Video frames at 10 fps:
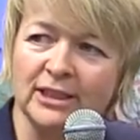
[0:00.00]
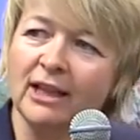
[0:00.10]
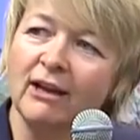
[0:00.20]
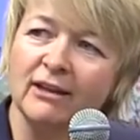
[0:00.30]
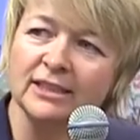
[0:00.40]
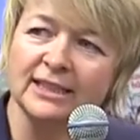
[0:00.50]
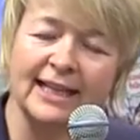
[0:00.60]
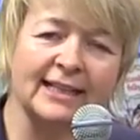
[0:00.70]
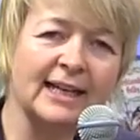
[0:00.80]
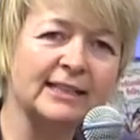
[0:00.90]
glass and
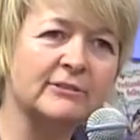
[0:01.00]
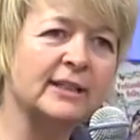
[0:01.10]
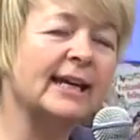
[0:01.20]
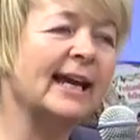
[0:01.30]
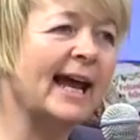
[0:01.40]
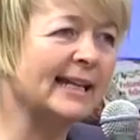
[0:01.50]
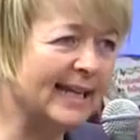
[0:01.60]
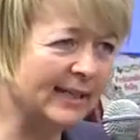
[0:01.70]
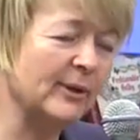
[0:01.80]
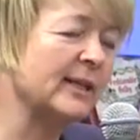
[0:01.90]
that kind of thing. And
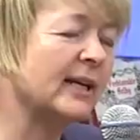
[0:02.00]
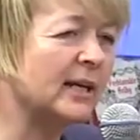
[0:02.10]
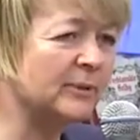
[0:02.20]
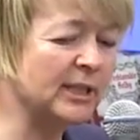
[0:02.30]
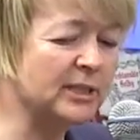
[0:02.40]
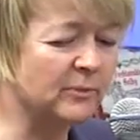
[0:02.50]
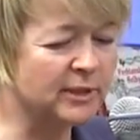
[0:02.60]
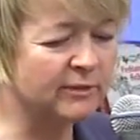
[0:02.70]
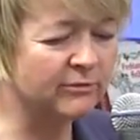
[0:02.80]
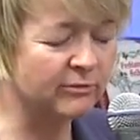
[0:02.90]
anyway, the culmination
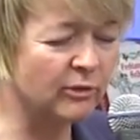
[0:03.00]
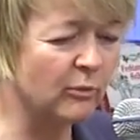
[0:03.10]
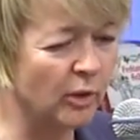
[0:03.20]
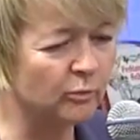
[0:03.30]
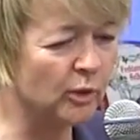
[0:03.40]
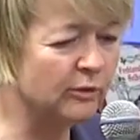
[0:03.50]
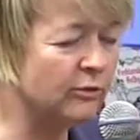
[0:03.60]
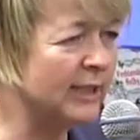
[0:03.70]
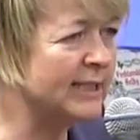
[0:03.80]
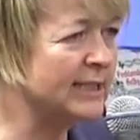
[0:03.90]
was that on one of
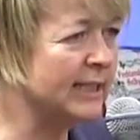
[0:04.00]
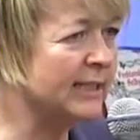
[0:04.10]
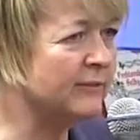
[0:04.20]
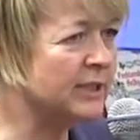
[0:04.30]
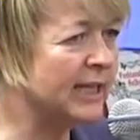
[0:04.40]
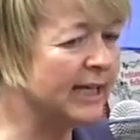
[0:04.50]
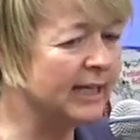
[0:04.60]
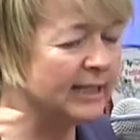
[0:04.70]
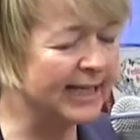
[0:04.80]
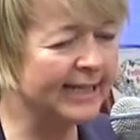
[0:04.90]
Freddie's leaves,
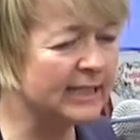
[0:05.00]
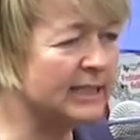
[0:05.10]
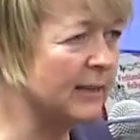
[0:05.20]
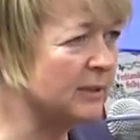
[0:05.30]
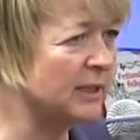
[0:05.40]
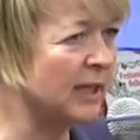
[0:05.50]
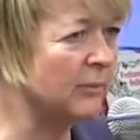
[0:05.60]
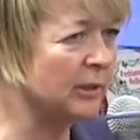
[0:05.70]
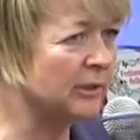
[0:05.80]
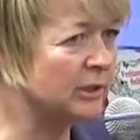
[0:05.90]
he uh, intercepted the
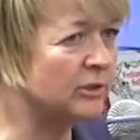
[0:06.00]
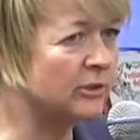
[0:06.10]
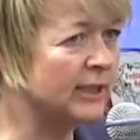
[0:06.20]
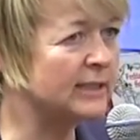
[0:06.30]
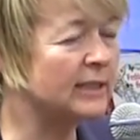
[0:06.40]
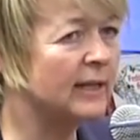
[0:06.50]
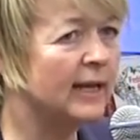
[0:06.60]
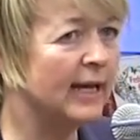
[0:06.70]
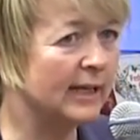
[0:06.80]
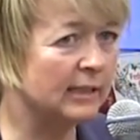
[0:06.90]
couple on the street
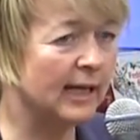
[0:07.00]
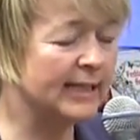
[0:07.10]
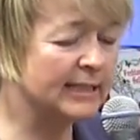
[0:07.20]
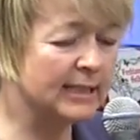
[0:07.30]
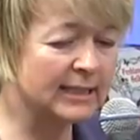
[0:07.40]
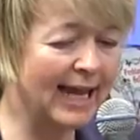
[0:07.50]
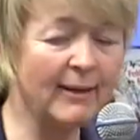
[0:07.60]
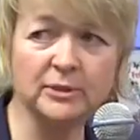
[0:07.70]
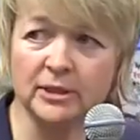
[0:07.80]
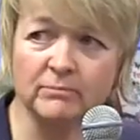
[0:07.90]
at night,
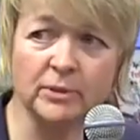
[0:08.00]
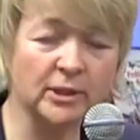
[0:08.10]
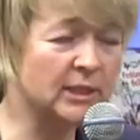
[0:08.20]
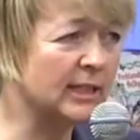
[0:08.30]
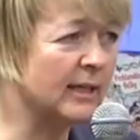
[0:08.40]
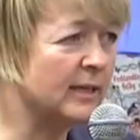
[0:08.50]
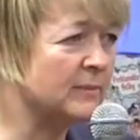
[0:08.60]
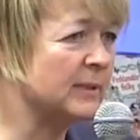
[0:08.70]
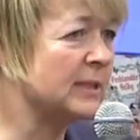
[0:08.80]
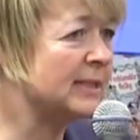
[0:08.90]
stabbed Percy, the
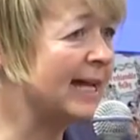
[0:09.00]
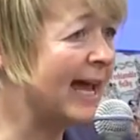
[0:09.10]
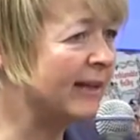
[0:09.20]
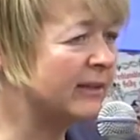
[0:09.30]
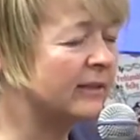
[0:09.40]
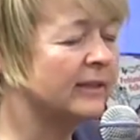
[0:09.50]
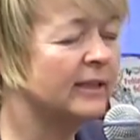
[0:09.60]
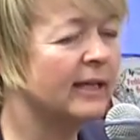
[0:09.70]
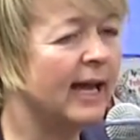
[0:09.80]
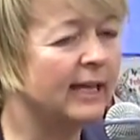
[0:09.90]
husband, to death,
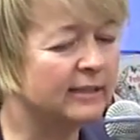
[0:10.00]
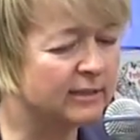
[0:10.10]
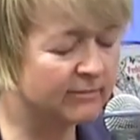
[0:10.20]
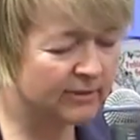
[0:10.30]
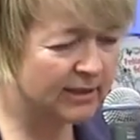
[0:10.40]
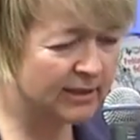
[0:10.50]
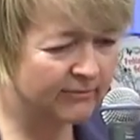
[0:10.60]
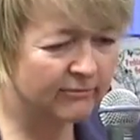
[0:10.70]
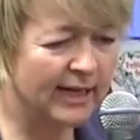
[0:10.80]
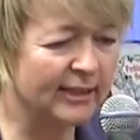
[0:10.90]
and
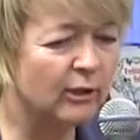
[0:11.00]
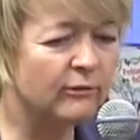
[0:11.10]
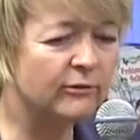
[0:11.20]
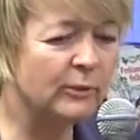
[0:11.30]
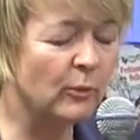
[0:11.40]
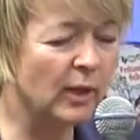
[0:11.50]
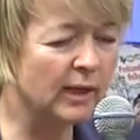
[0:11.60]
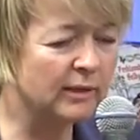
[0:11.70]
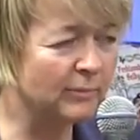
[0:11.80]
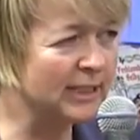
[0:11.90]
ran off.
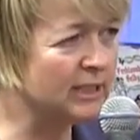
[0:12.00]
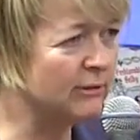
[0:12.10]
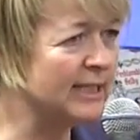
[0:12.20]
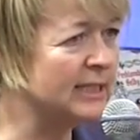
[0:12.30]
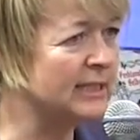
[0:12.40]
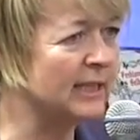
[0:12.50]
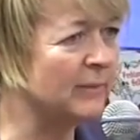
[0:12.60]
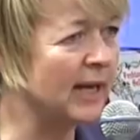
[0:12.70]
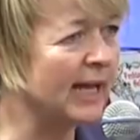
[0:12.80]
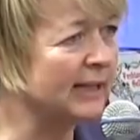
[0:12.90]
The police arrested
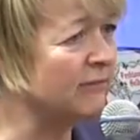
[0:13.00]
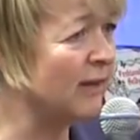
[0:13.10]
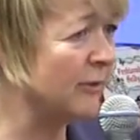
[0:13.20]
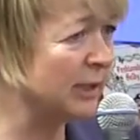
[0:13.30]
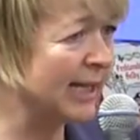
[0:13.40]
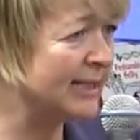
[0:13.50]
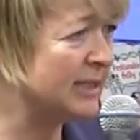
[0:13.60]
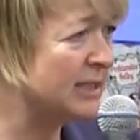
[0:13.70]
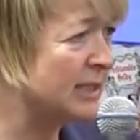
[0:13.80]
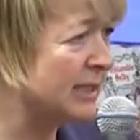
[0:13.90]
him and they found the
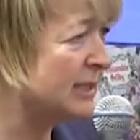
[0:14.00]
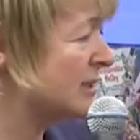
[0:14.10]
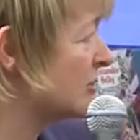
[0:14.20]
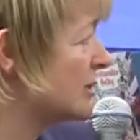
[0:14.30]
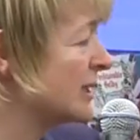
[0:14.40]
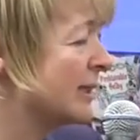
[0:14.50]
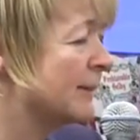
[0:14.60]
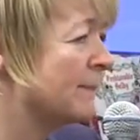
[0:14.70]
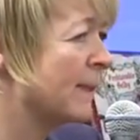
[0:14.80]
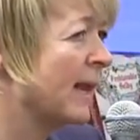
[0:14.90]
letters that Edith had written
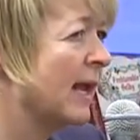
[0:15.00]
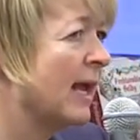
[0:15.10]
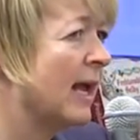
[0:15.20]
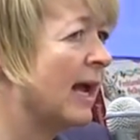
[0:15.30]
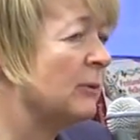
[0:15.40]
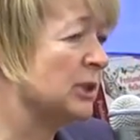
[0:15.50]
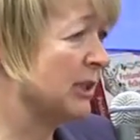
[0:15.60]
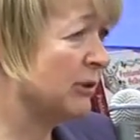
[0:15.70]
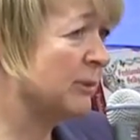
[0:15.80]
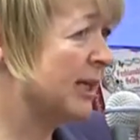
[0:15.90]
him which
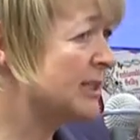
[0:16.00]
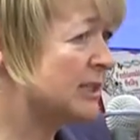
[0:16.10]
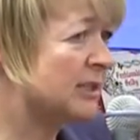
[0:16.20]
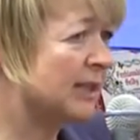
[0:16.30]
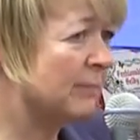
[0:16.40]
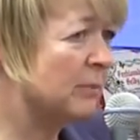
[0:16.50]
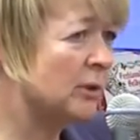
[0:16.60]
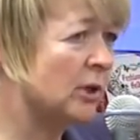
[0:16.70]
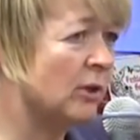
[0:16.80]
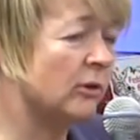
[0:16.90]
incriminated her. They
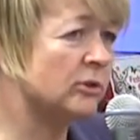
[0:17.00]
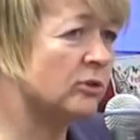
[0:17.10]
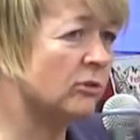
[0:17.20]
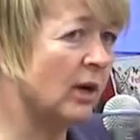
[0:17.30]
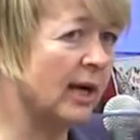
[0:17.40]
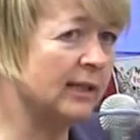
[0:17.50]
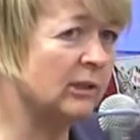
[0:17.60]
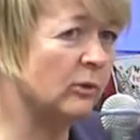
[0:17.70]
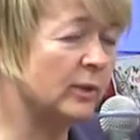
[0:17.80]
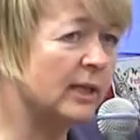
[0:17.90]
put her on trial
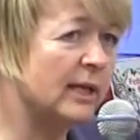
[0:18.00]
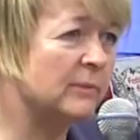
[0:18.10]
along with him.